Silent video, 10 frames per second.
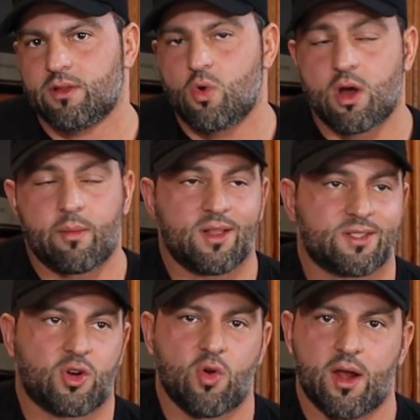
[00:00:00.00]
The
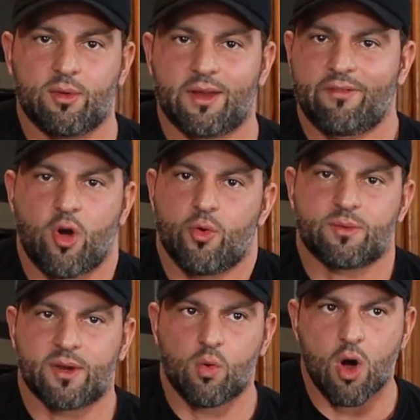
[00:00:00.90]
watermelon's incredible, and I've
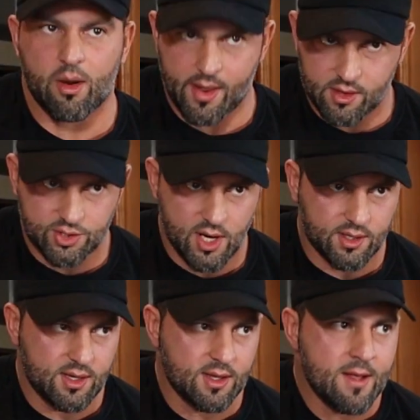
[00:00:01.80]
always been a watermelon
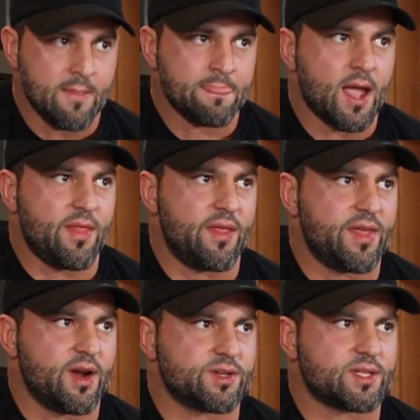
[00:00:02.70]
junkie. And then
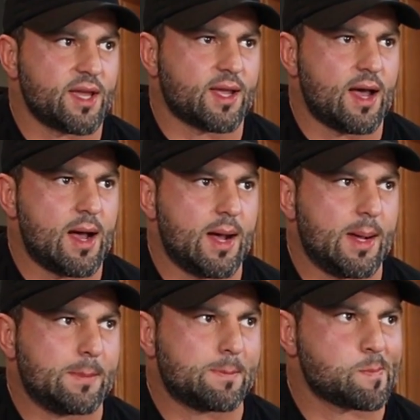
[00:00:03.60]
there's like a